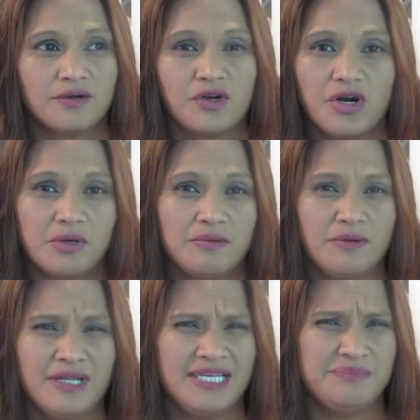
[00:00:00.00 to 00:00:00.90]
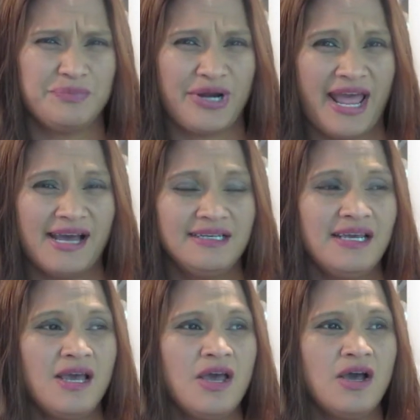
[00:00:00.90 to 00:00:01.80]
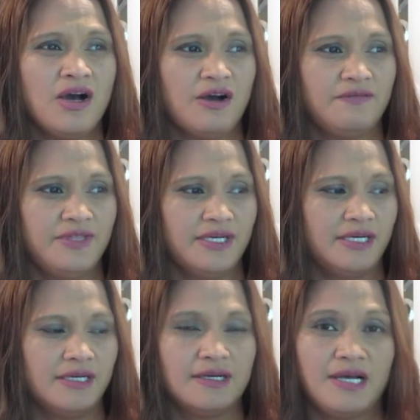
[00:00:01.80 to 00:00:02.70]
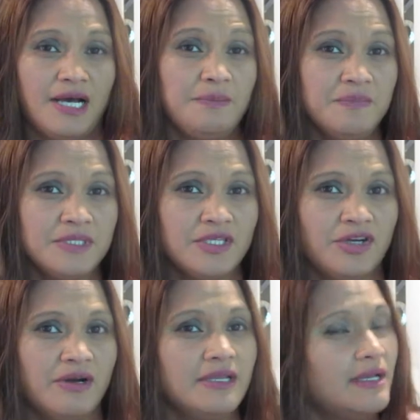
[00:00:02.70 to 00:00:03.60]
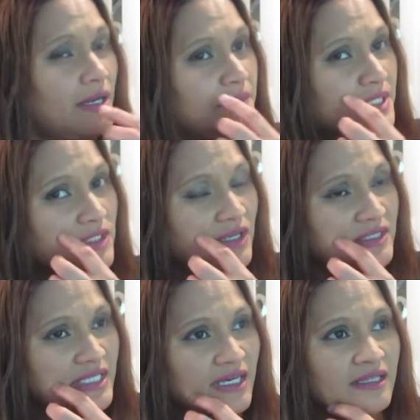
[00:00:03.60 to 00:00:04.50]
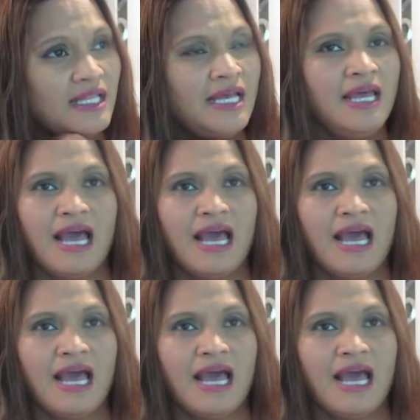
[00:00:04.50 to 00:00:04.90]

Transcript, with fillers: Kirkland brand of the cups, Keurig cups, is on sale,